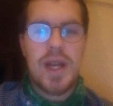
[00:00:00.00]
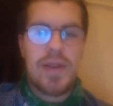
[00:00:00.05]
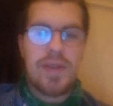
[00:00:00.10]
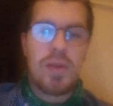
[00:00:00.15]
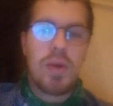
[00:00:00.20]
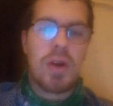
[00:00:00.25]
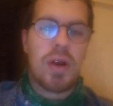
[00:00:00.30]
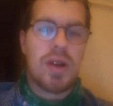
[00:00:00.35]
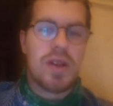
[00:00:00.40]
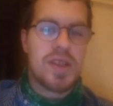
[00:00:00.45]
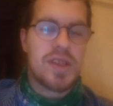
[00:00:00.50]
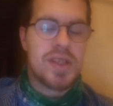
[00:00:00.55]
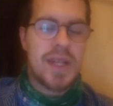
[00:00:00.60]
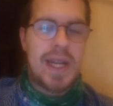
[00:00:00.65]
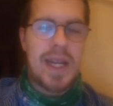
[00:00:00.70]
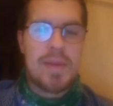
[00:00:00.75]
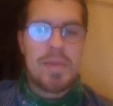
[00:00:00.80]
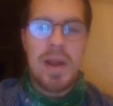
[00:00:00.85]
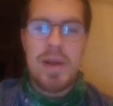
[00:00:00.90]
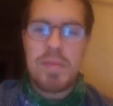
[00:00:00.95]
If I work on the
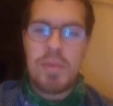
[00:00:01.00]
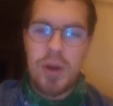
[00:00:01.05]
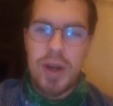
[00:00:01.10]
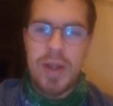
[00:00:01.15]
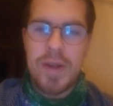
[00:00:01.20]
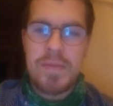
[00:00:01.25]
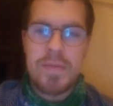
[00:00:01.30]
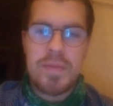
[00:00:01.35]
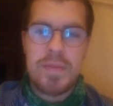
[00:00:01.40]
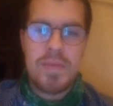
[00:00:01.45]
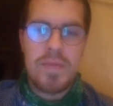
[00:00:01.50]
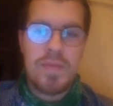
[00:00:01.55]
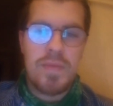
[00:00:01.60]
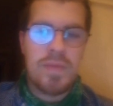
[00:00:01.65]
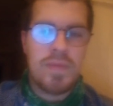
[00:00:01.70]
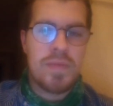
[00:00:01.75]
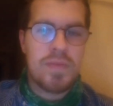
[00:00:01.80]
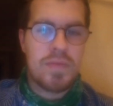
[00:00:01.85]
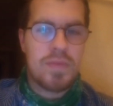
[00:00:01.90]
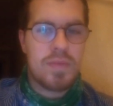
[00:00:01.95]
side, I make money.
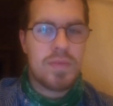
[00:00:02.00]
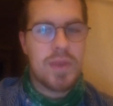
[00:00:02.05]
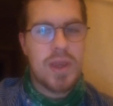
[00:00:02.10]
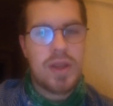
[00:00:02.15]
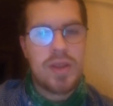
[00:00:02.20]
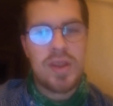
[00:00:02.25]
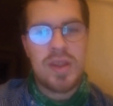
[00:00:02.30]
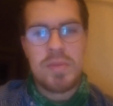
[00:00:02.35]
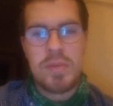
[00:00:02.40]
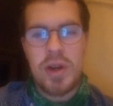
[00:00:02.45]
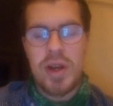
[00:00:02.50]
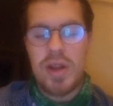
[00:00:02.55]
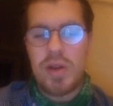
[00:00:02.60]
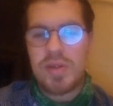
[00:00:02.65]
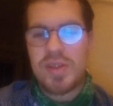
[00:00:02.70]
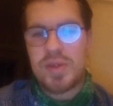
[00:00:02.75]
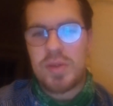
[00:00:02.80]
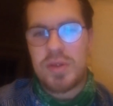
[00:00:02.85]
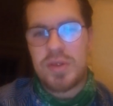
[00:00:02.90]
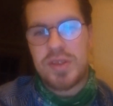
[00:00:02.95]
The money
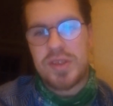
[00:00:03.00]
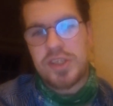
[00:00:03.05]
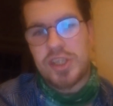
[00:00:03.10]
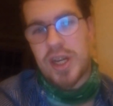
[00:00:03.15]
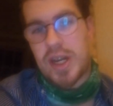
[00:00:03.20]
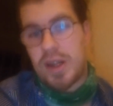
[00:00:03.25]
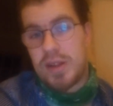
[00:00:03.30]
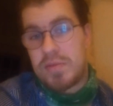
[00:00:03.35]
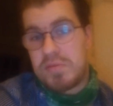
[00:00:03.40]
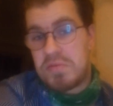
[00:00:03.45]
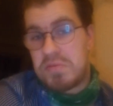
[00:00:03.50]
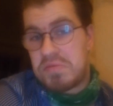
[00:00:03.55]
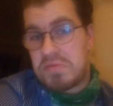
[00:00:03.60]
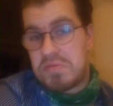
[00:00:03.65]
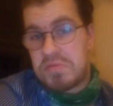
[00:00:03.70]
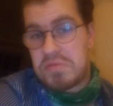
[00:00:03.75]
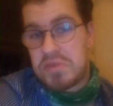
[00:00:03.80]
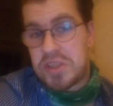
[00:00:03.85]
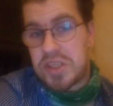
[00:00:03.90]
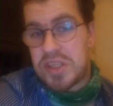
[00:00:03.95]
goes towards the channel.
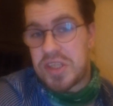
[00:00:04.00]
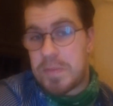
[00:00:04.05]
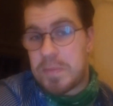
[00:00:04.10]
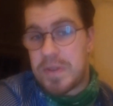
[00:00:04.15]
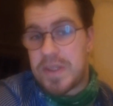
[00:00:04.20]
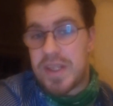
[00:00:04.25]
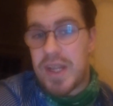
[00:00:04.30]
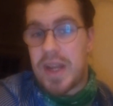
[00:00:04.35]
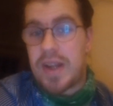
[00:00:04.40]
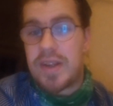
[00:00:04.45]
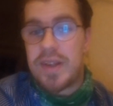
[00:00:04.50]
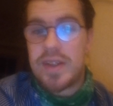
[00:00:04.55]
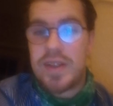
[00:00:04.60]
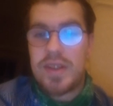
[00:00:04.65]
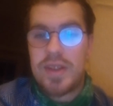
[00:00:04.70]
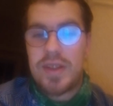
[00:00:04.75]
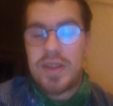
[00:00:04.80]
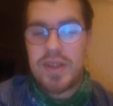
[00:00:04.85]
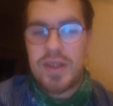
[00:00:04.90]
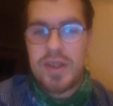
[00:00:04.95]
It's as simple as that.
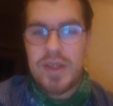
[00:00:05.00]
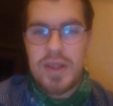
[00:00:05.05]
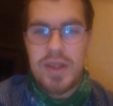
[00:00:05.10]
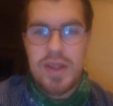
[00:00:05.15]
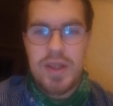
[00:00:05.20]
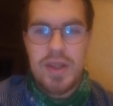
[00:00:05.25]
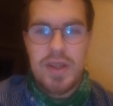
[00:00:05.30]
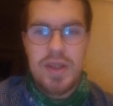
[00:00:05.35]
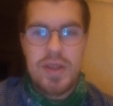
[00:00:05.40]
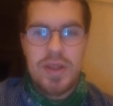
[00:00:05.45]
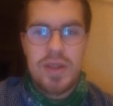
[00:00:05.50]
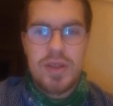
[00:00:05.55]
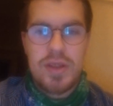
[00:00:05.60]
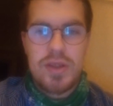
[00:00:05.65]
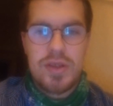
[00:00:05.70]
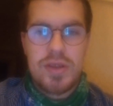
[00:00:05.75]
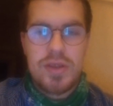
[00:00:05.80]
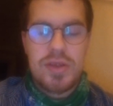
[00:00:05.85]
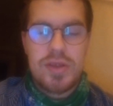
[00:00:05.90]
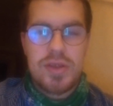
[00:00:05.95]

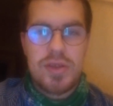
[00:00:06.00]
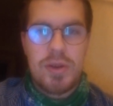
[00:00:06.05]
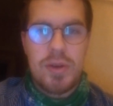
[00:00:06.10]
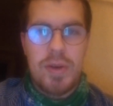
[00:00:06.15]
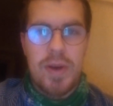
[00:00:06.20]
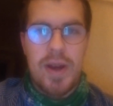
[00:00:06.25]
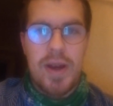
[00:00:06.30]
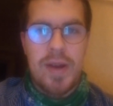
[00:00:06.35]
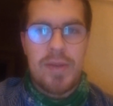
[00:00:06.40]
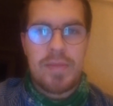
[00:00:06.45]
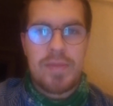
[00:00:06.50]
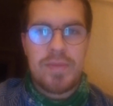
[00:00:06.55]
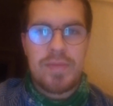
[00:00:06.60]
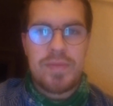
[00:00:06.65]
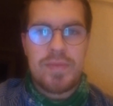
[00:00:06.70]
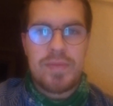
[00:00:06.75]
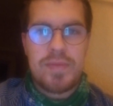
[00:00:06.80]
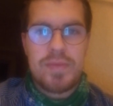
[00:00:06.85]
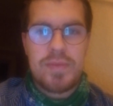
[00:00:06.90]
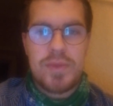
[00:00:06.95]
So
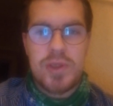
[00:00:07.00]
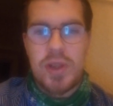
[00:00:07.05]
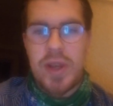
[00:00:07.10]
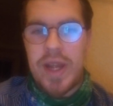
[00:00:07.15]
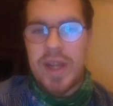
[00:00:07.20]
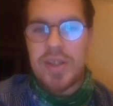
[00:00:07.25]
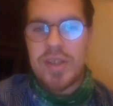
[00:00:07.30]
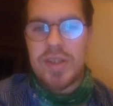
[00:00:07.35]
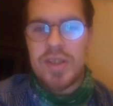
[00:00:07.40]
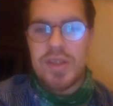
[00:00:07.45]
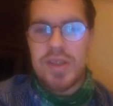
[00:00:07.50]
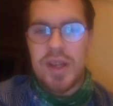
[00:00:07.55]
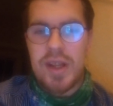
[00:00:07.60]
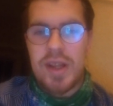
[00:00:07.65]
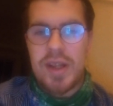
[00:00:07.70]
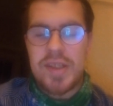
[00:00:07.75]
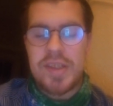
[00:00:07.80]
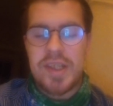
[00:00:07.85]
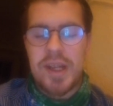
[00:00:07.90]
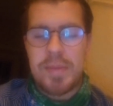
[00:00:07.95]
um, donations
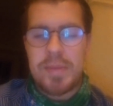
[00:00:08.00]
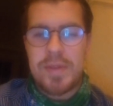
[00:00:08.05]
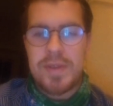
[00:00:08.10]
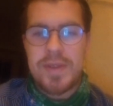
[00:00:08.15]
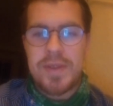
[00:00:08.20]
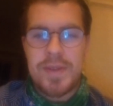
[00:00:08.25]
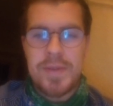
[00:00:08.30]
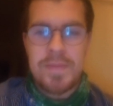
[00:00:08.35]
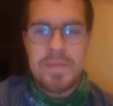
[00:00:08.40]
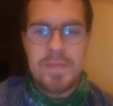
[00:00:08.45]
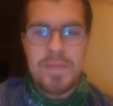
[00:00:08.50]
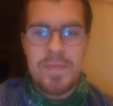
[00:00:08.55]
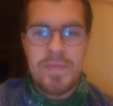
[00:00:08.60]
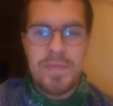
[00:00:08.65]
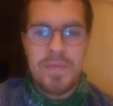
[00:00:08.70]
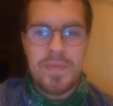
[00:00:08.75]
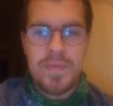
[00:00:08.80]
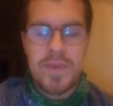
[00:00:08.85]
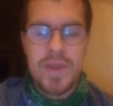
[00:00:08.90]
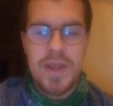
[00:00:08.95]
I'll accept.
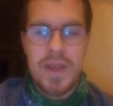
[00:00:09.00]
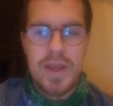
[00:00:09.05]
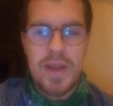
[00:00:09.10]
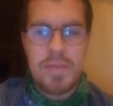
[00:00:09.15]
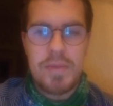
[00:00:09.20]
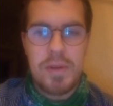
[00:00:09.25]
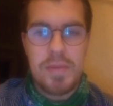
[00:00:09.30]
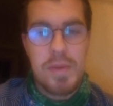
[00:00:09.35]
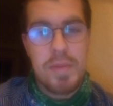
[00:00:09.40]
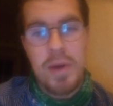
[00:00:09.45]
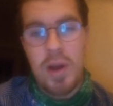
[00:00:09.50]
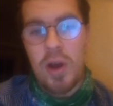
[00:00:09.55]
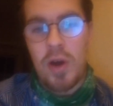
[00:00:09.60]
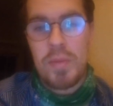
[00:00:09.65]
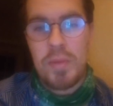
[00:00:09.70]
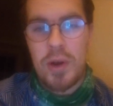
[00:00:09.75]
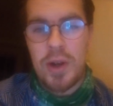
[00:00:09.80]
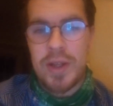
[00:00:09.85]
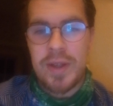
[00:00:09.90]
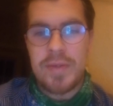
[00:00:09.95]
Will be my
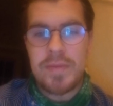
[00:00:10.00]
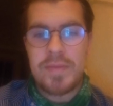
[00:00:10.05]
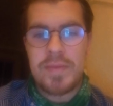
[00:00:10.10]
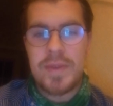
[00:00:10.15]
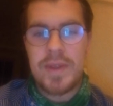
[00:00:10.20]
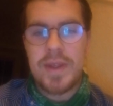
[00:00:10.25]
own money.